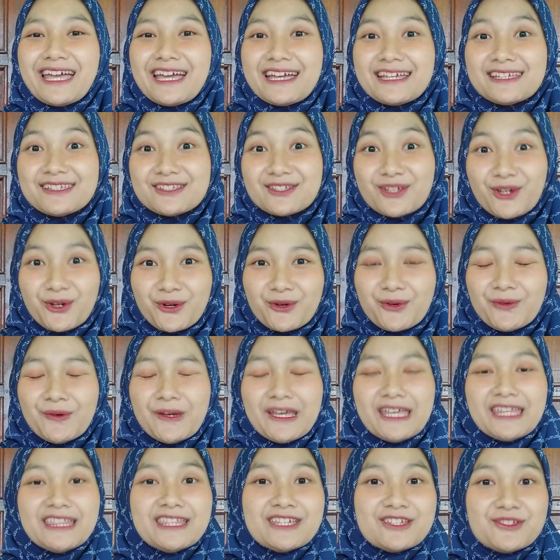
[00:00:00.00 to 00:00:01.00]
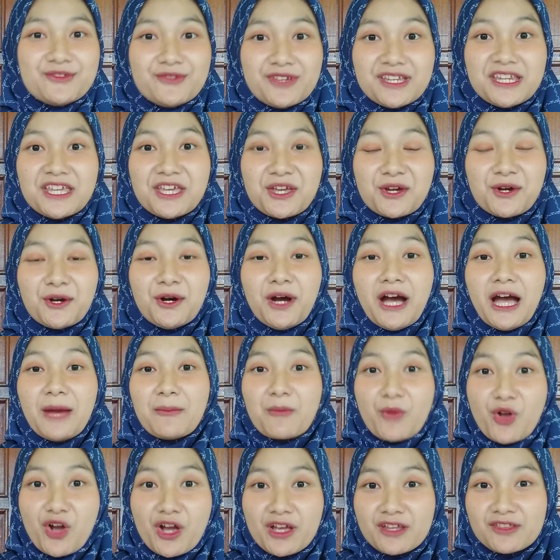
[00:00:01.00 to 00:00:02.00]
So, in this video,
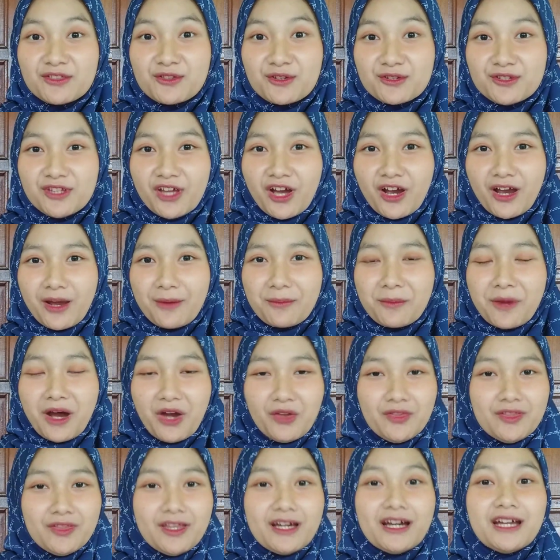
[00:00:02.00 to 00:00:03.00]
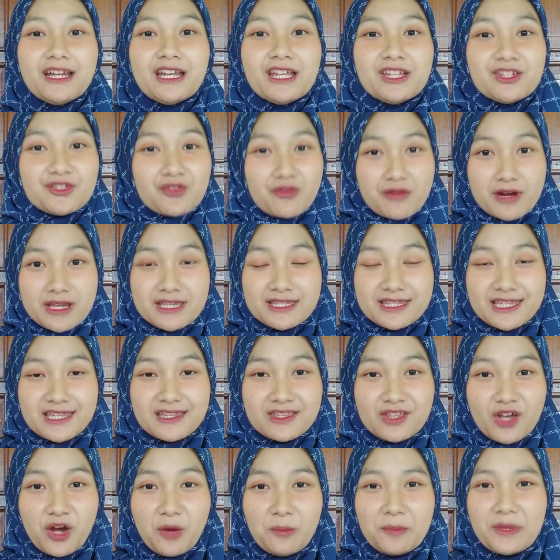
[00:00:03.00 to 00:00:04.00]
I'm going to talk about an interesting
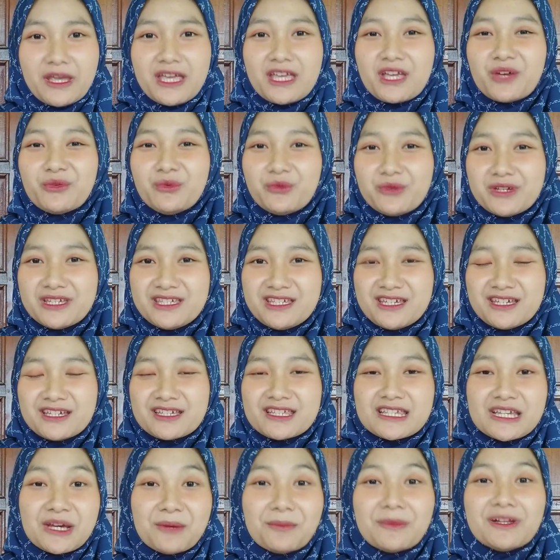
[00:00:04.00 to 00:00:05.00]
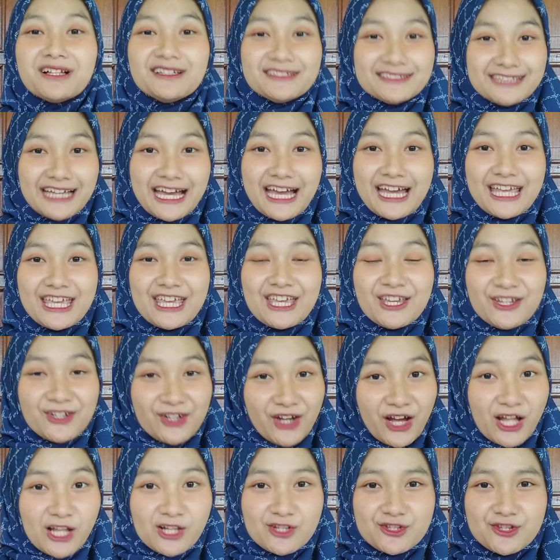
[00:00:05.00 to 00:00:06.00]
topic which is
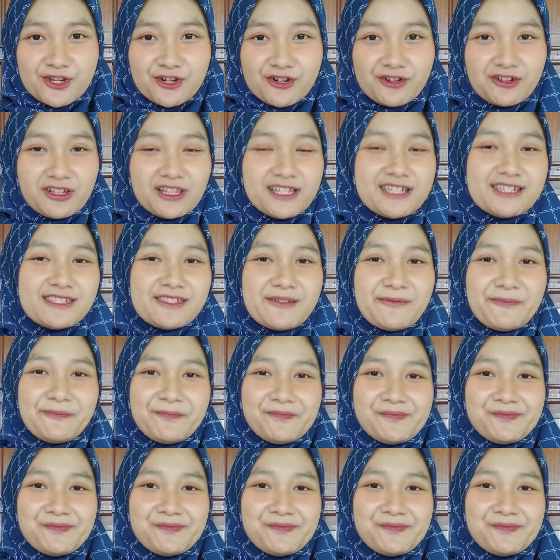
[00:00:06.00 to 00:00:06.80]
multiculturalism.